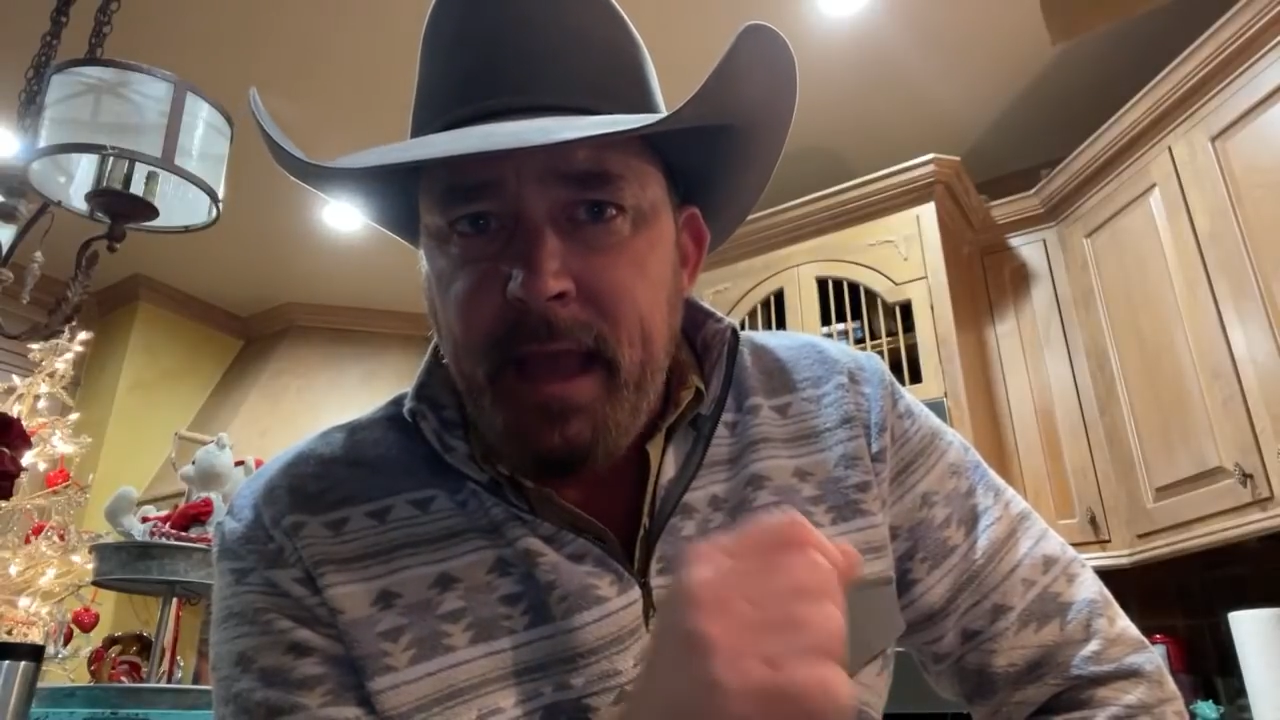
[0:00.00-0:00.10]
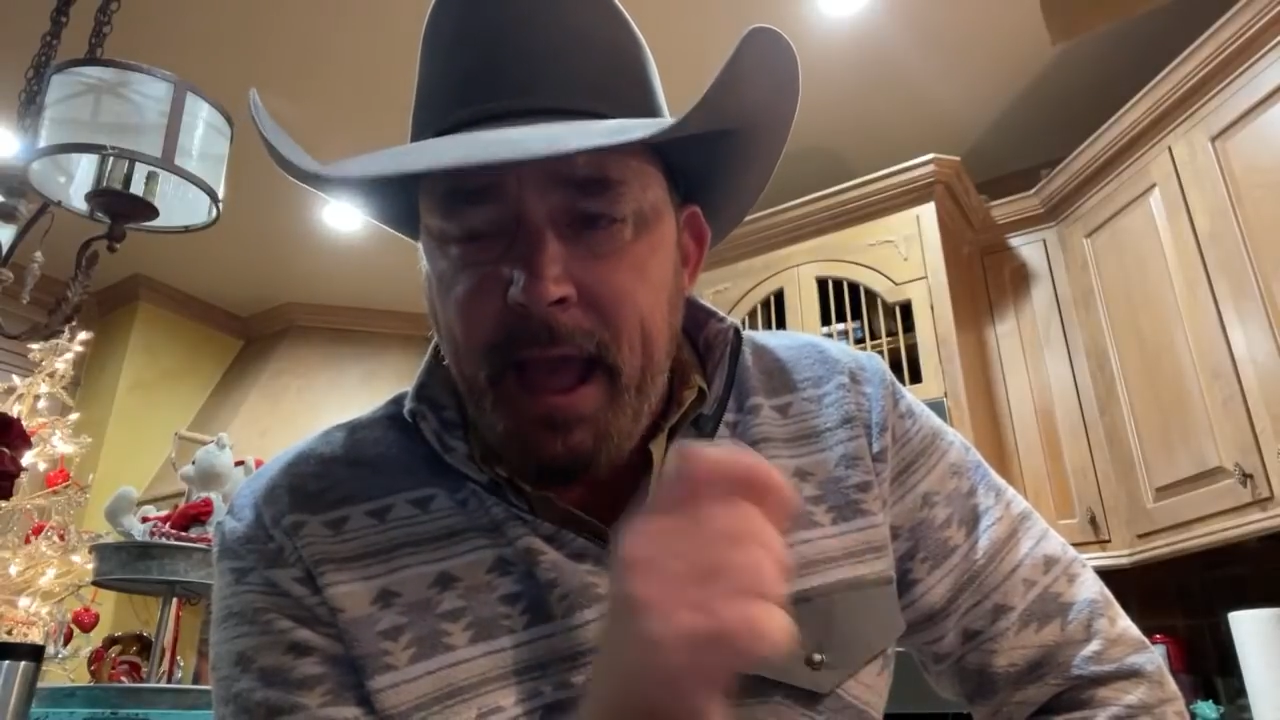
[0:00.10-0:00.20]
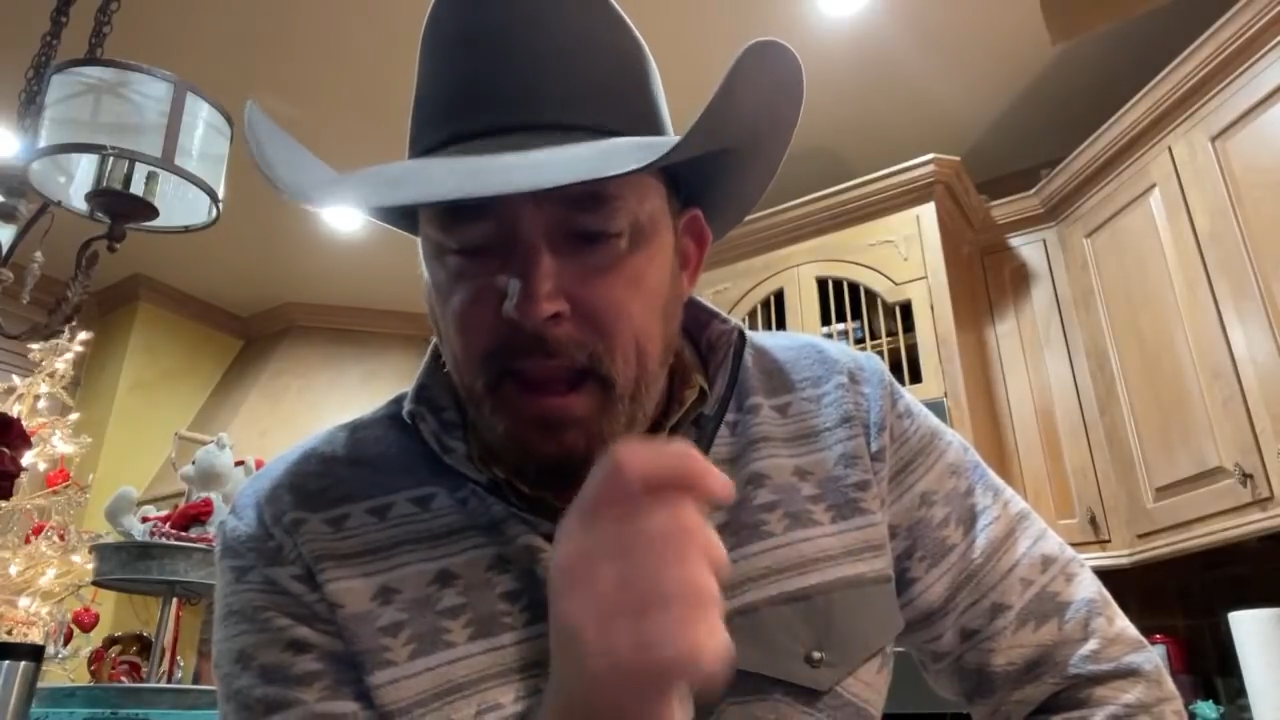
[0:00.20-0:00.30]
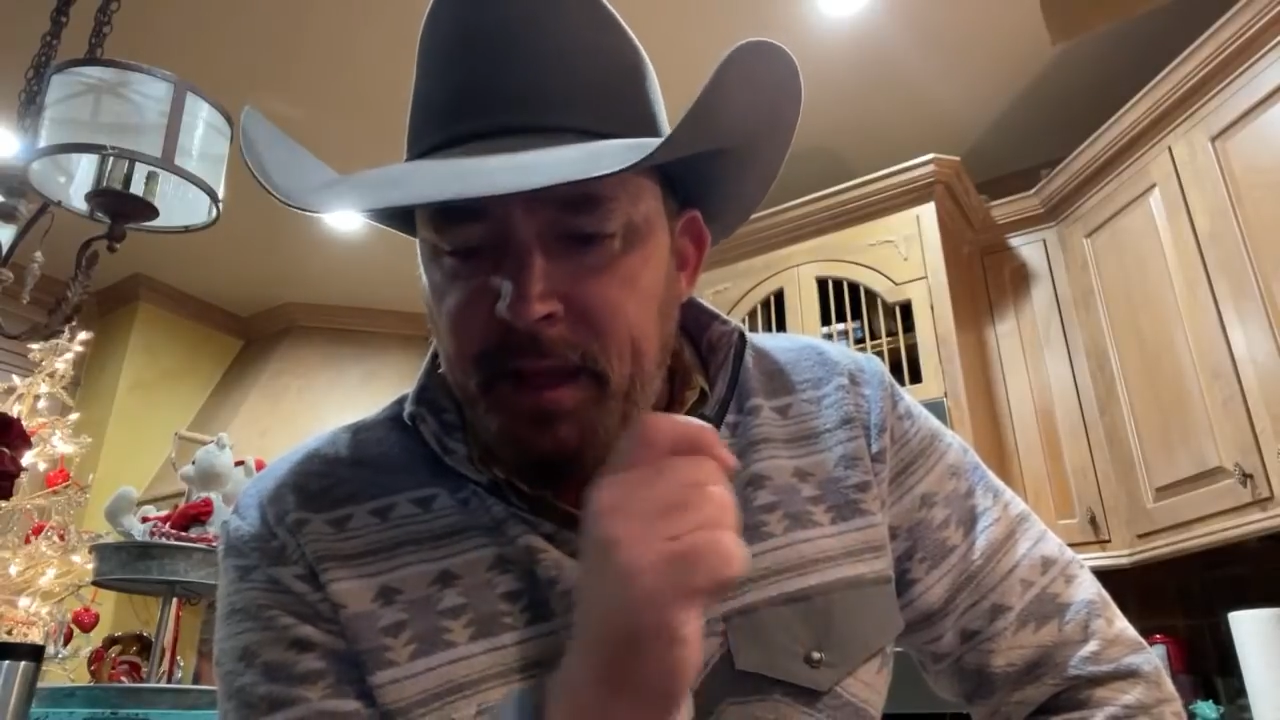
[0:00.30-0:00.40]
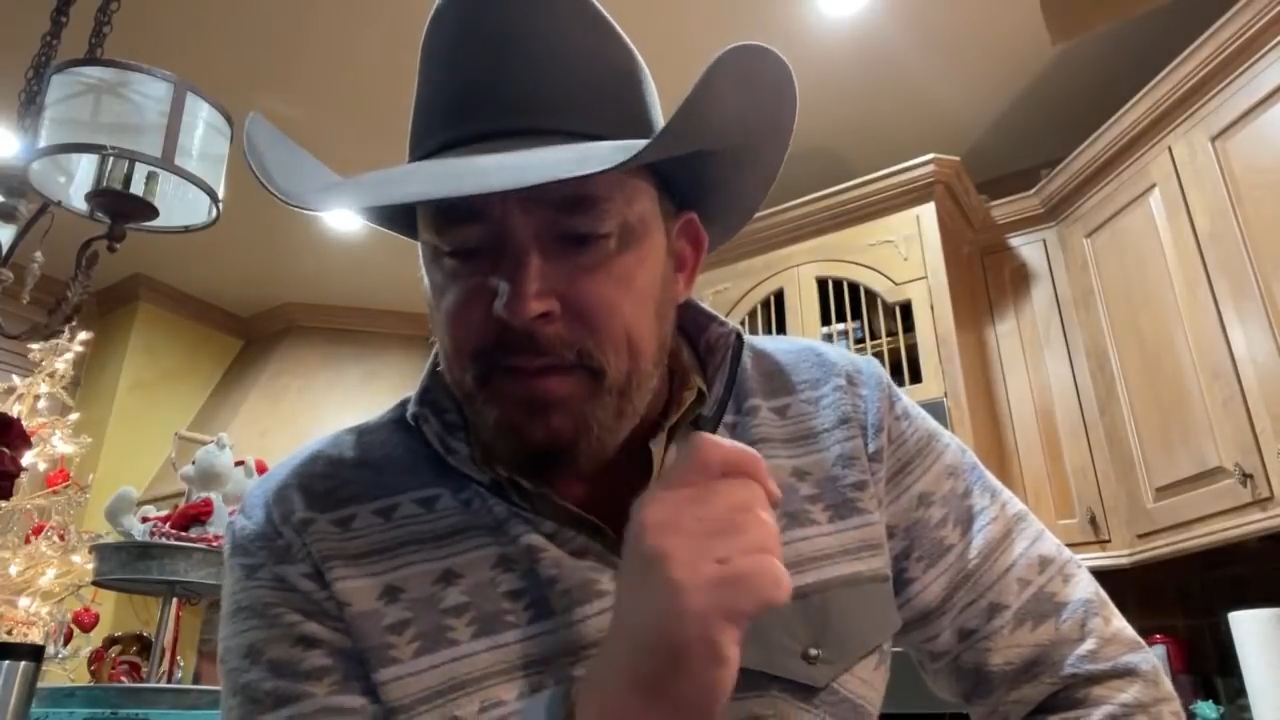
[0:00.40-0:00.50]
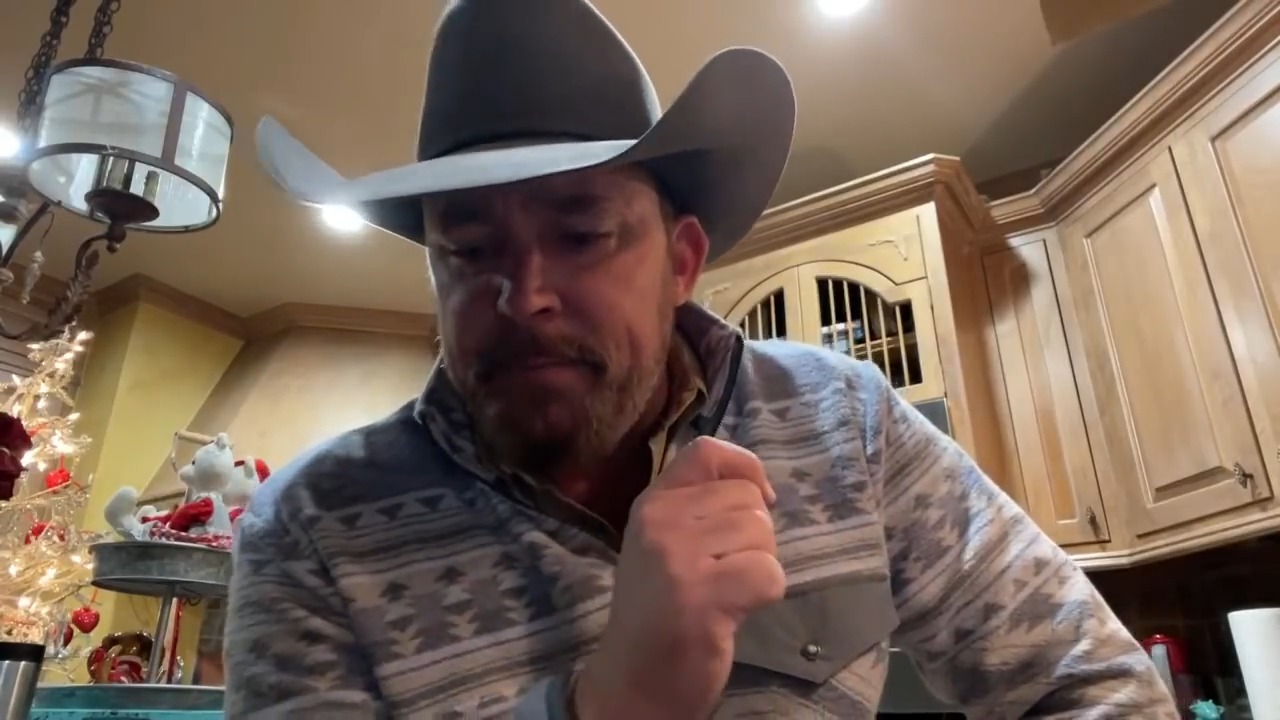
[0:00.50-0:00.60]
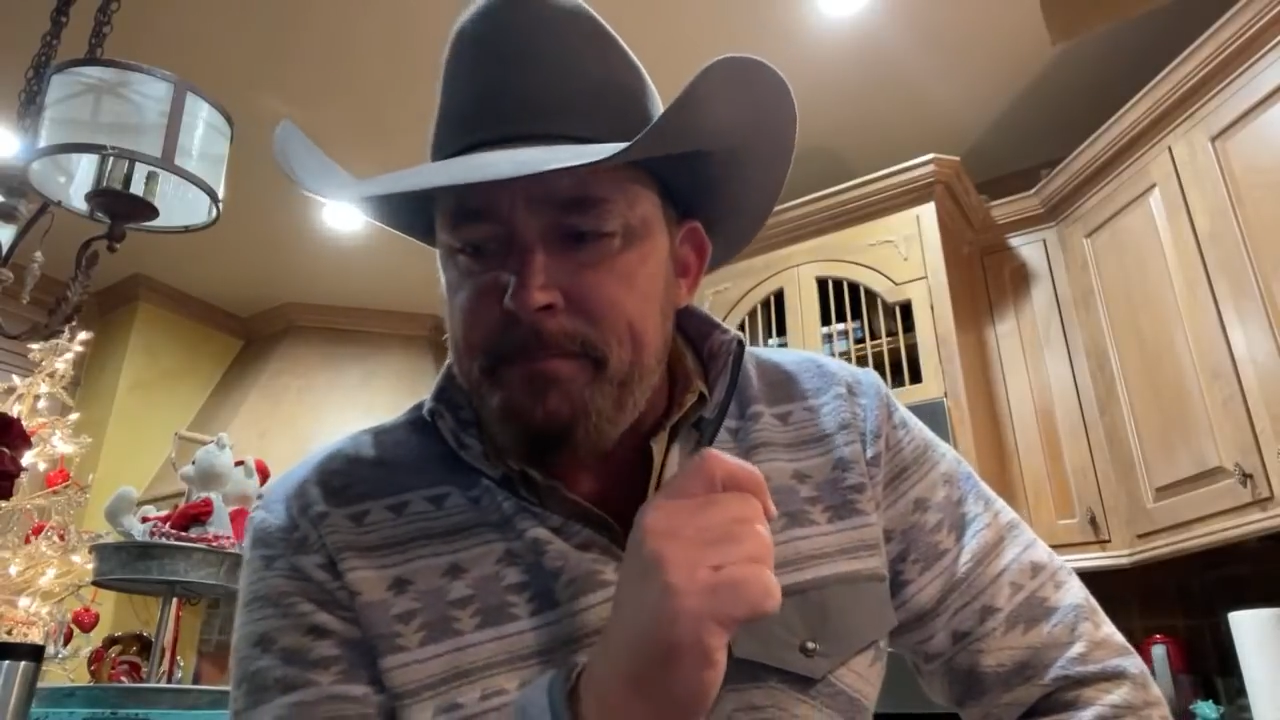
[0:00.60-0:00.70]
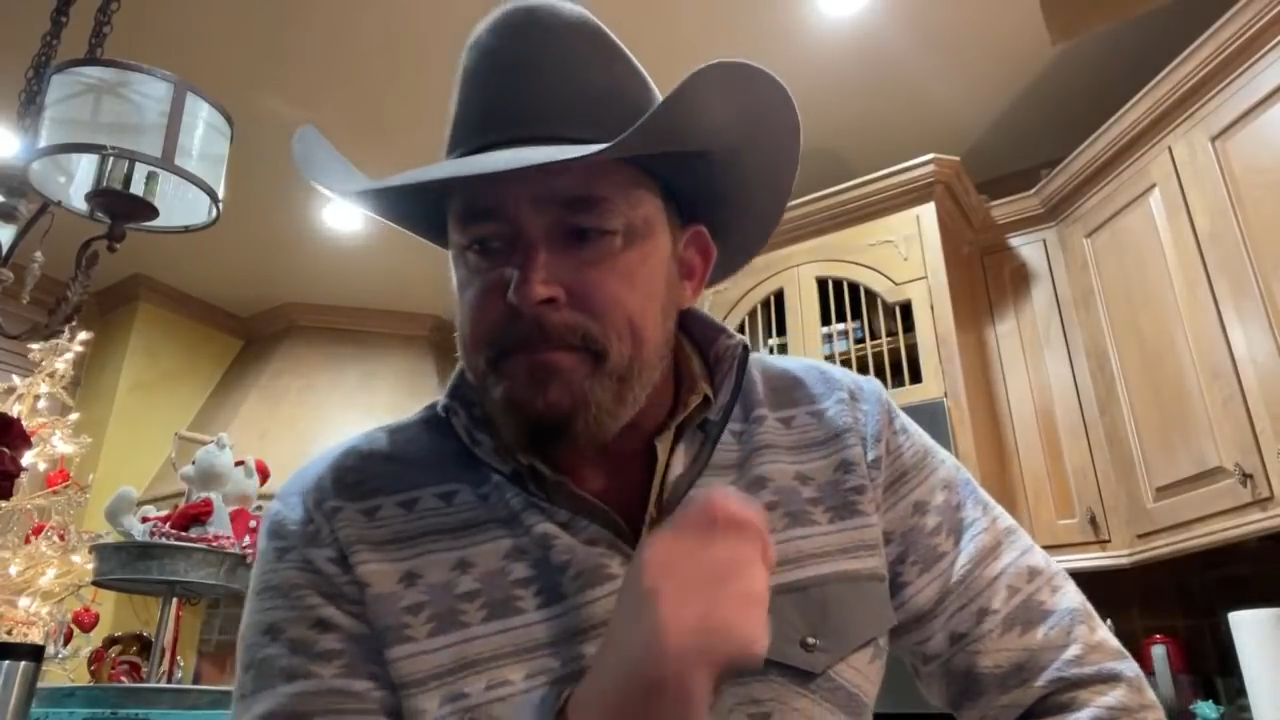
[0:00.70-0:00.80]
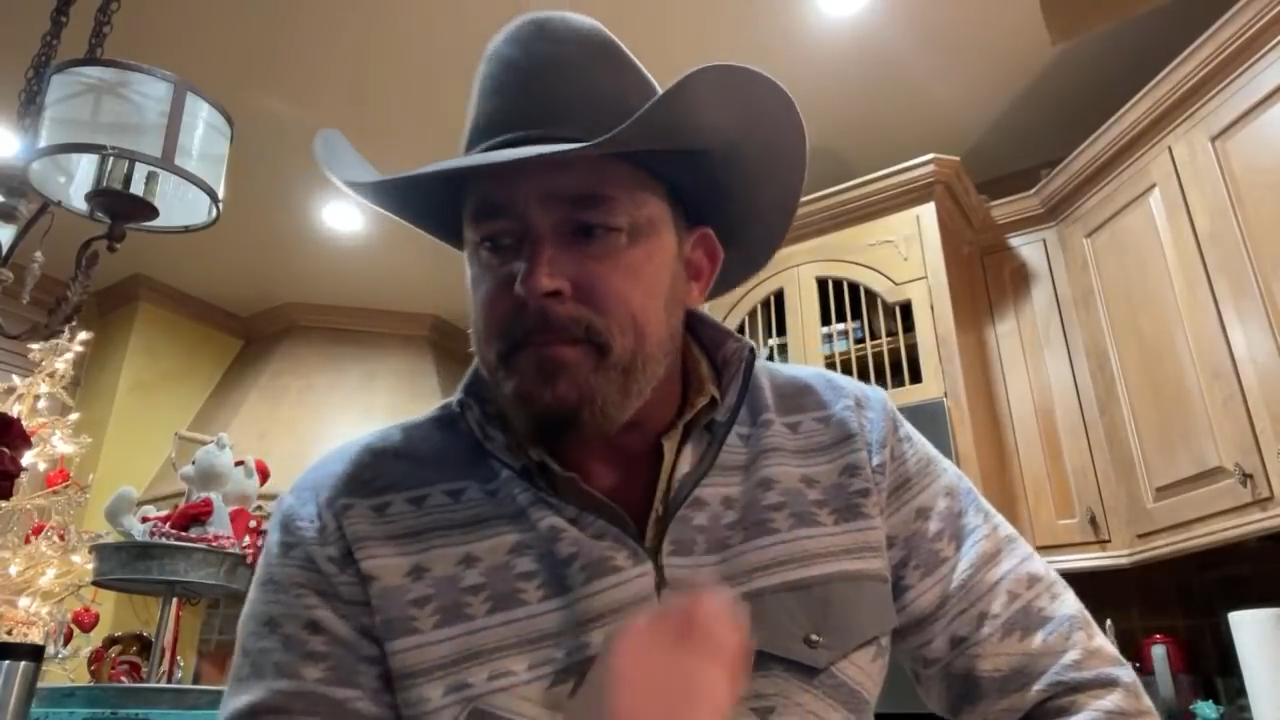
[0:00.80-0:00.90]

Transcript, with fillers: I love it.